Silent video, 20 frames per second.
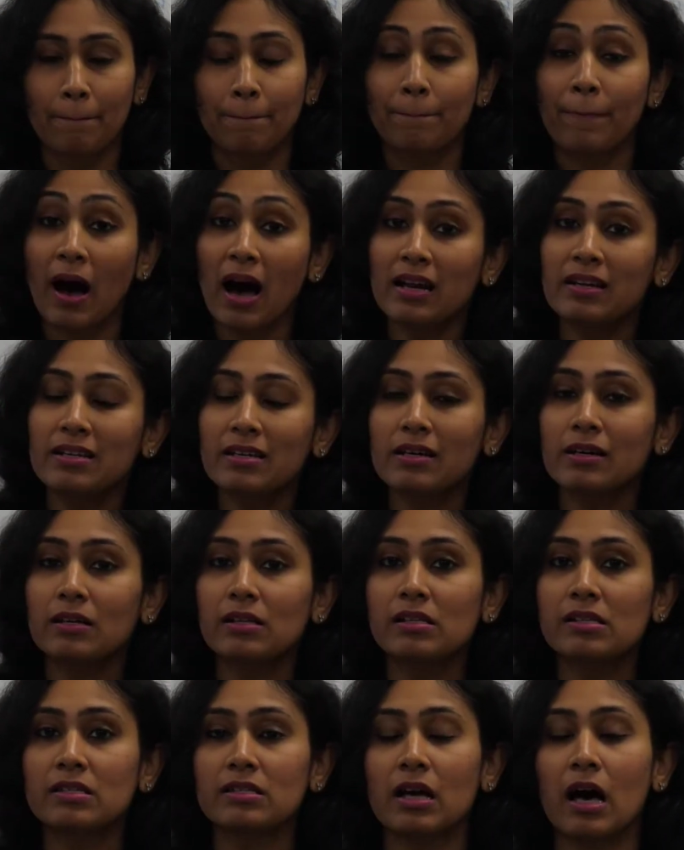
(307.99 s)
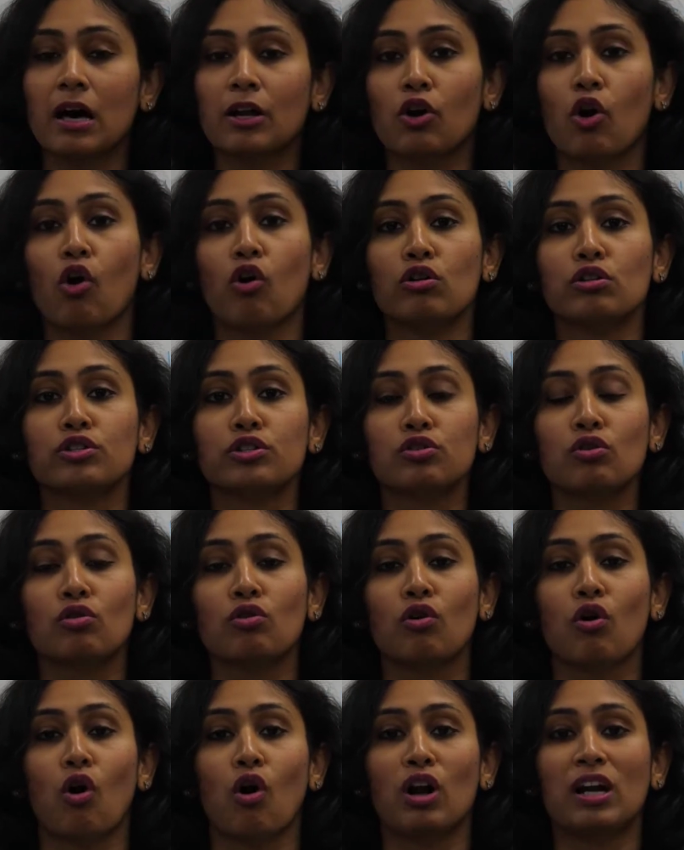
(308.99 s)
particles are also
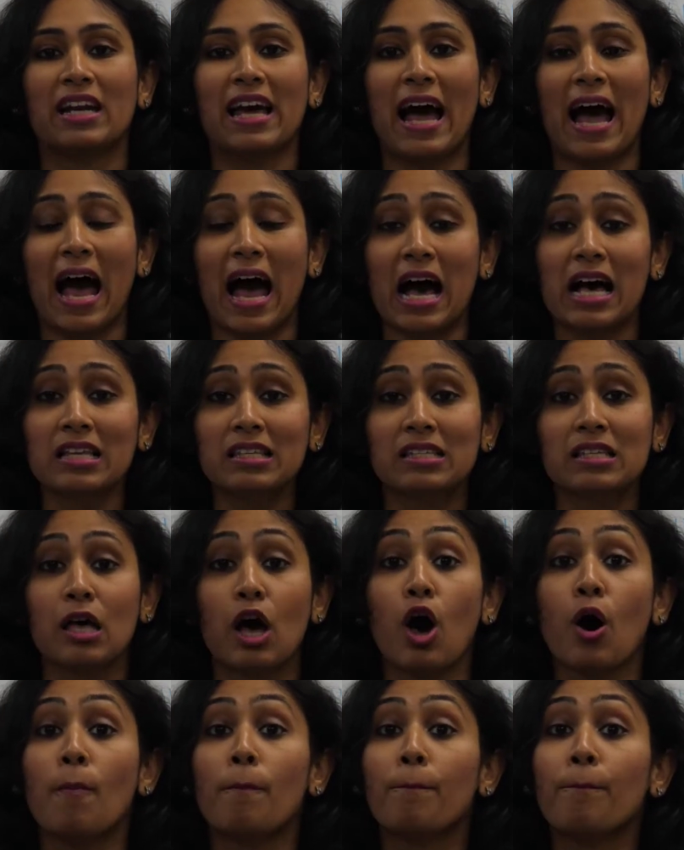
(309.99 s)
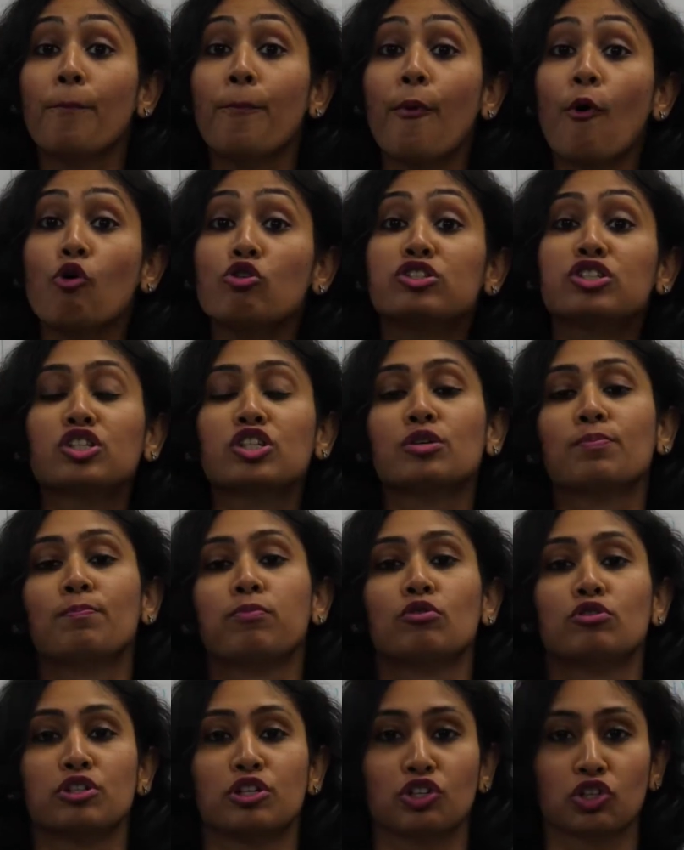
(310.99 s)
called as
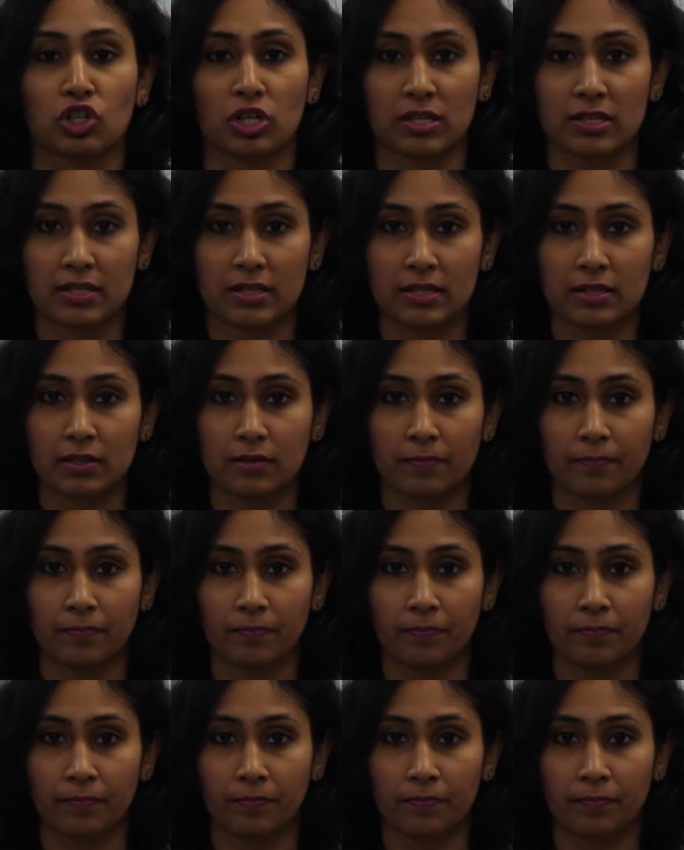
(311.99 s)
postpositions.